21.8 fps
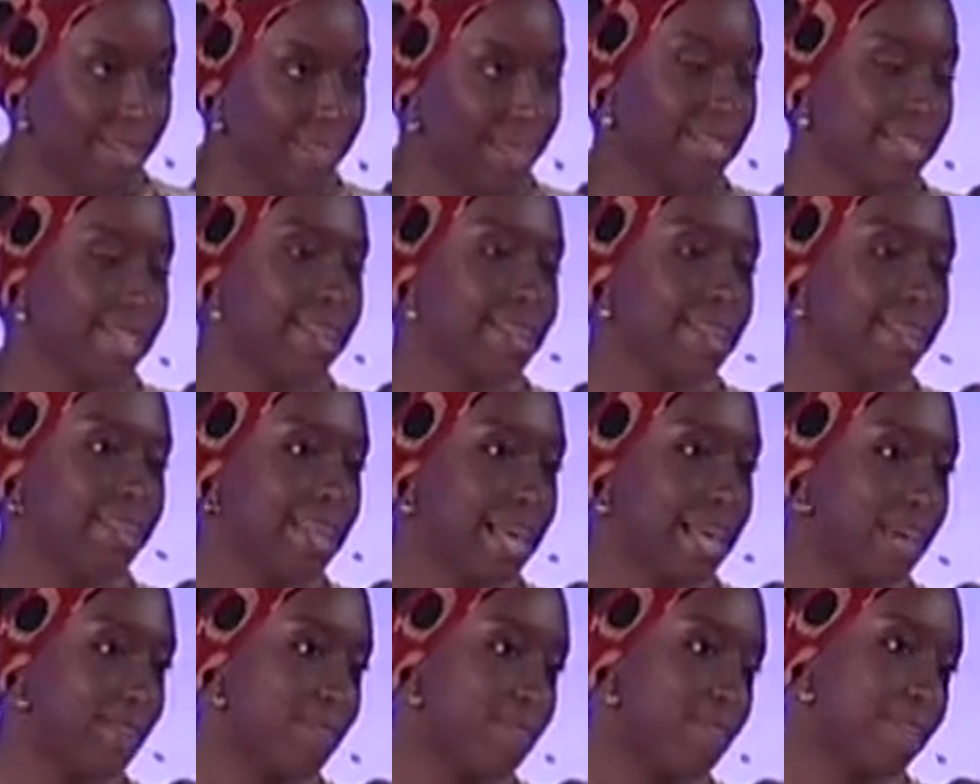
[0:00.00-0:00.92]
the southern
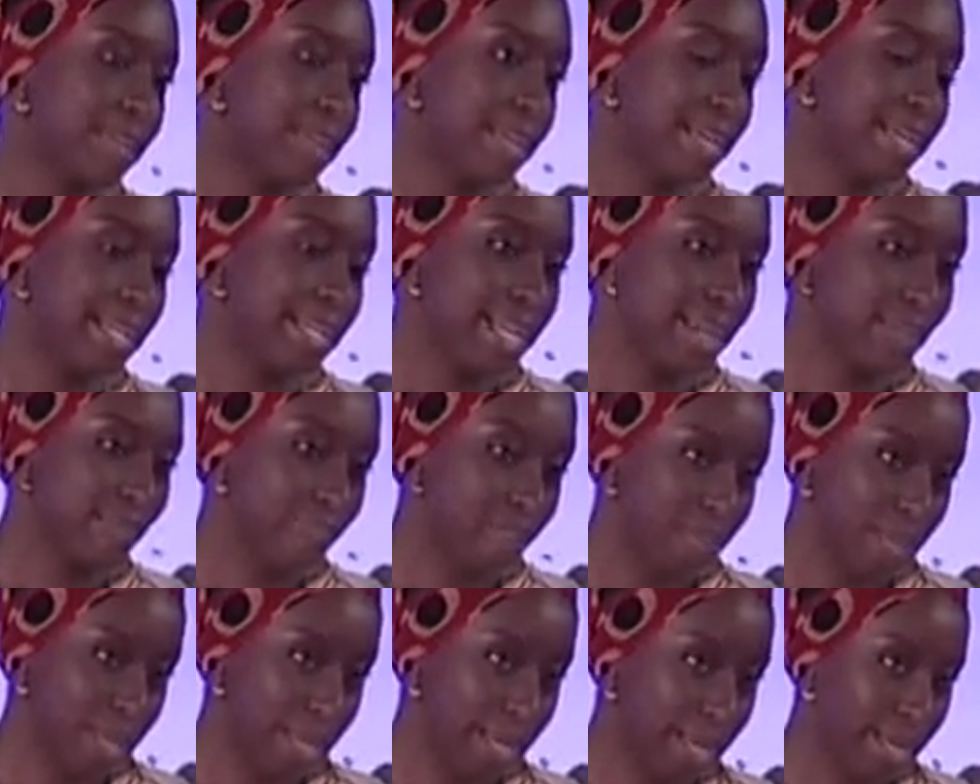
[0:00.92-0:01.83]
life that they had
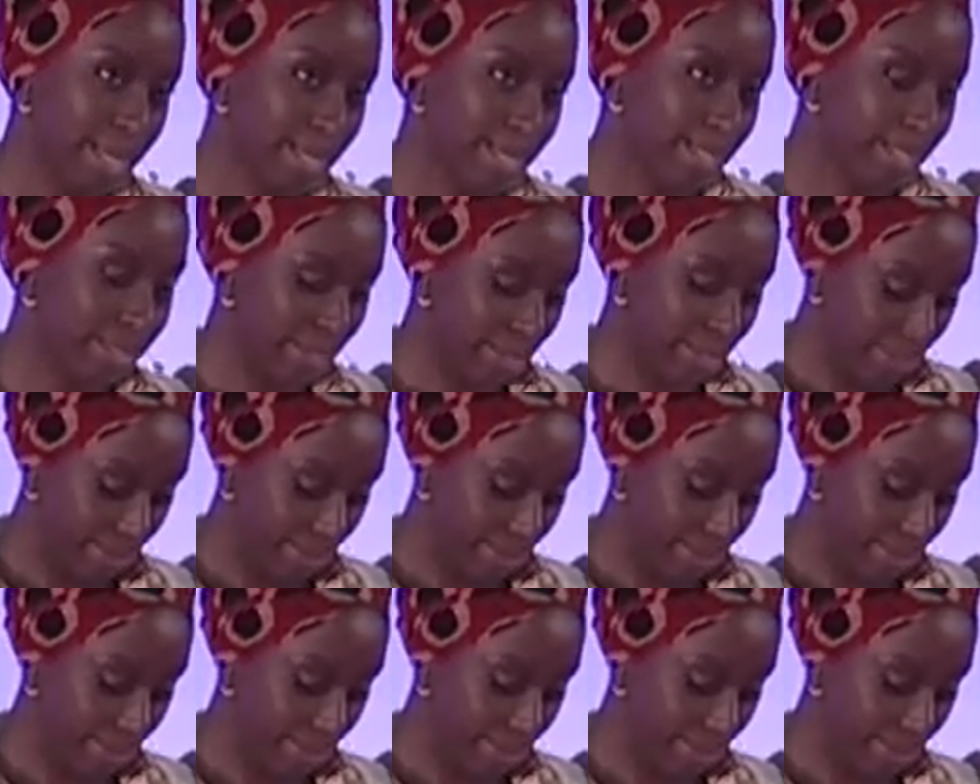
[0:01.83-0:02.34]
left behind.